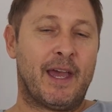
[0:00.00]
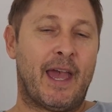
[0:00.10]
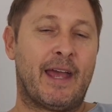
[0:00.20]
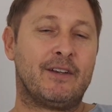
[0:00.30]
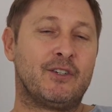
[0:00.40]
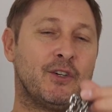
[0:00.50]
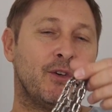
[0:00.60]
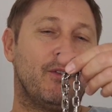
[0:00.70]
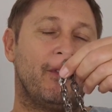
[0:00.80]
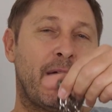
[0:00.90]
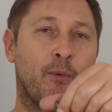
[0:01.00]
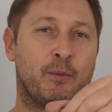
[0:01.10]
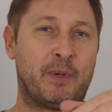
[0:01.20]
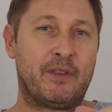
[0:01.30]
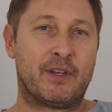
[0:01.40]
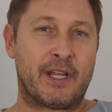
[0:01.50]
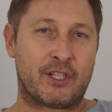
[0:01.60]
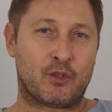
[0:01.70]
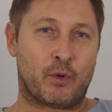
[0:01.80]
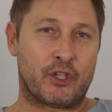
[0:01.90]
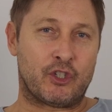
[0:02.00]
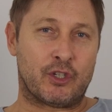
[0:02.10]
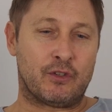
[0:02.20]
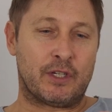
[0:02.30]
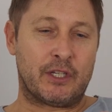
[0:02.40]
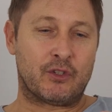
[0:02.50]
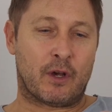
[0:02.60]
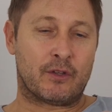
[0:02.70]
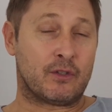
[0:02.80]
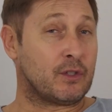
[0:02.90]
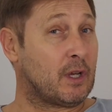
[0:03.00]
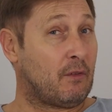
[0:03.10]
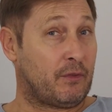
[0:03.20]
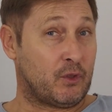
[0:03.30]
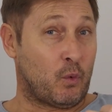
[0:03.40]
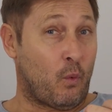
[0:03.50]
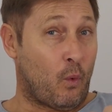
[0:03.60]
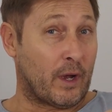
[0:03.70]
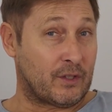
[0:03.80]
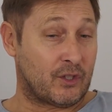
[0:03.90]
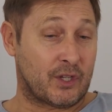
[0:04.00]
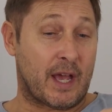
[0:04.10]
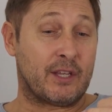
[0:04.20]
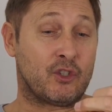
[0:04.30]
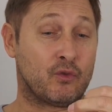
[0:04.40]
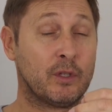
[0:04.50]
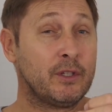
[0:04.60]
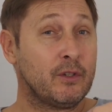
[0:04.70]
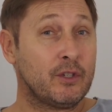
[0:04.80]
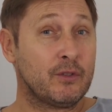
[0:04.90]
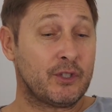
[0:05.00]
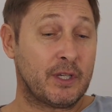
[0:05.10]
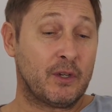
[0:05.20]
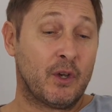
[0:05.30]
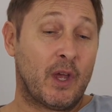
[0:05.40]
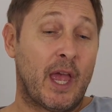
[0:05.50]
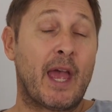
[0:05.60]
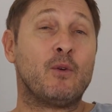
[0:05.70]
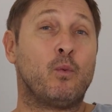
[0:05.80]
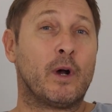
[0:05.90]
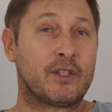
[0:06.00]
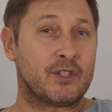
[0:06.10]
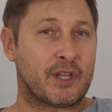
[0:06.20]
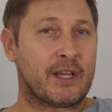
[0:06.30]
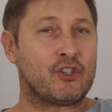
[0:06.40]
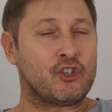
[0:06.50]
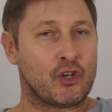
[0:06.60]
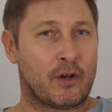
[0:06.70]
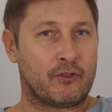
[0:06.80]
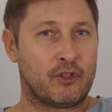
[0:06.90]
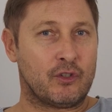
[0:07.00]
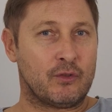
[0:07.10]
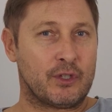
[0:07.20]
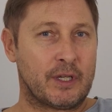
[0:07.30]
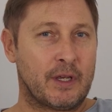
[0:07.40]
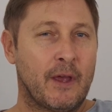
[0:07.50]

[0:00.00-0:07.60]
And that would be the next question you need to ask yourself is what size drill you're using and what size shaft you're using.